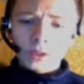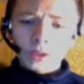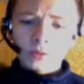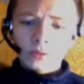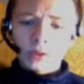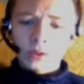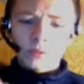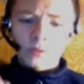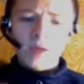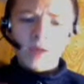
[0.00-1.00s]
There are
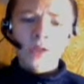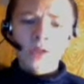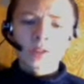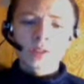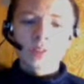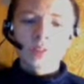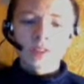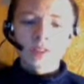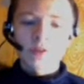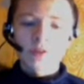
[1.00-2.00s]

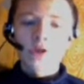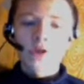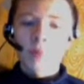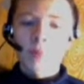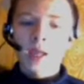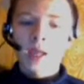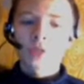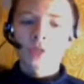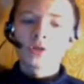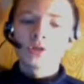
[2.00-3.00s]
faction-specific jump pads
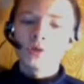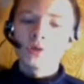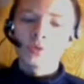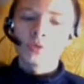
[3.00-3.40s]
to